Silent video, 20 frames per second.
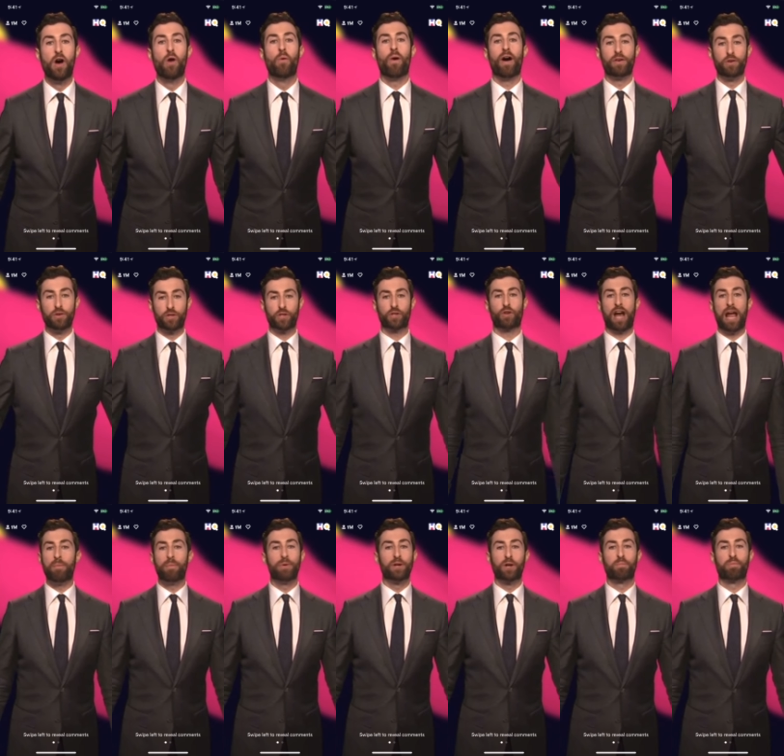while you
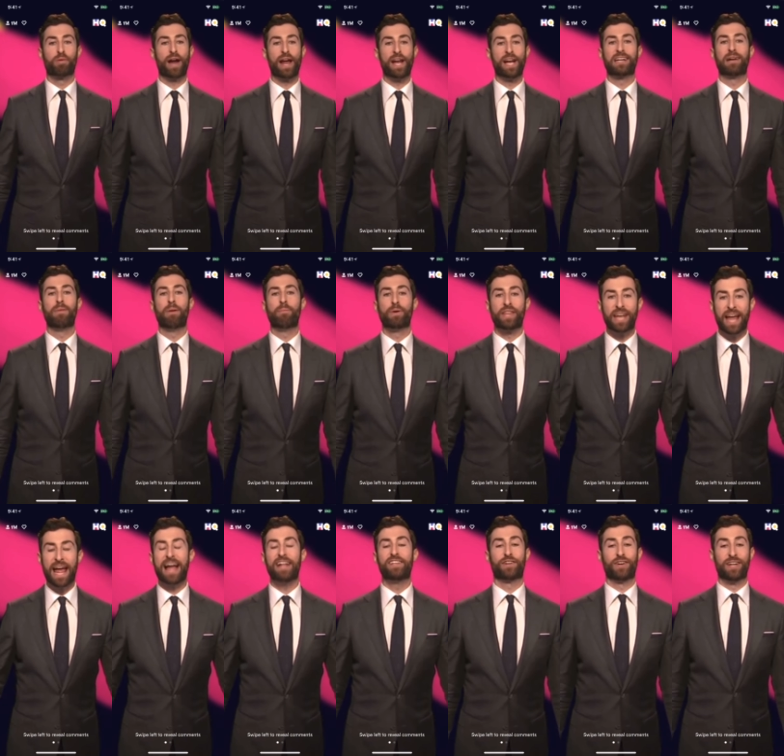scramble your brain to come up with an
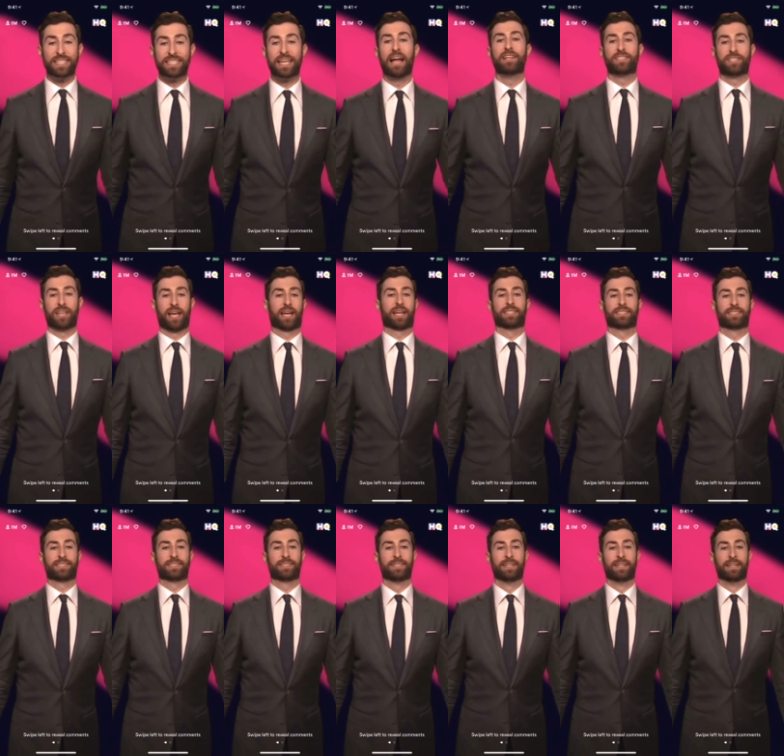answer in 10
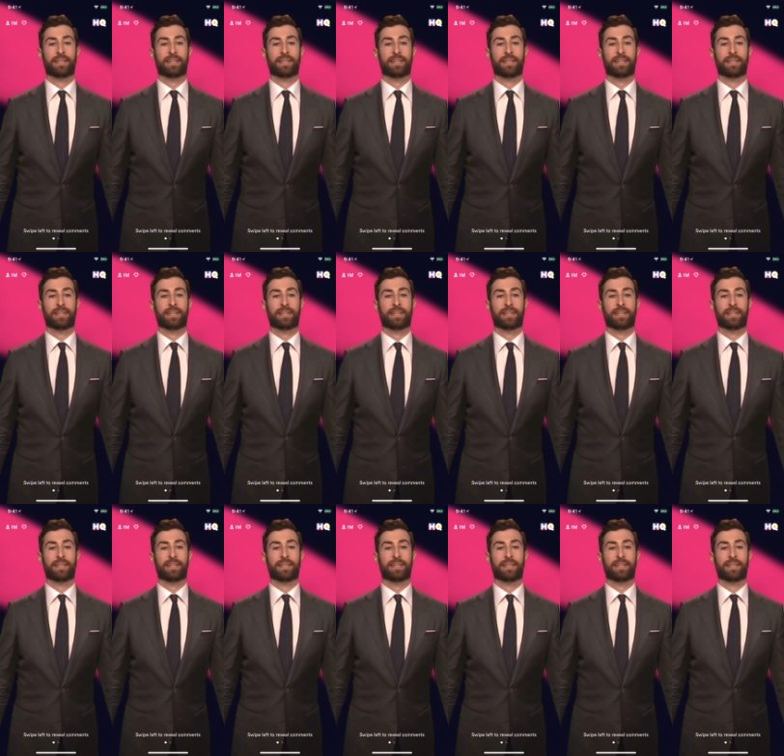seconds.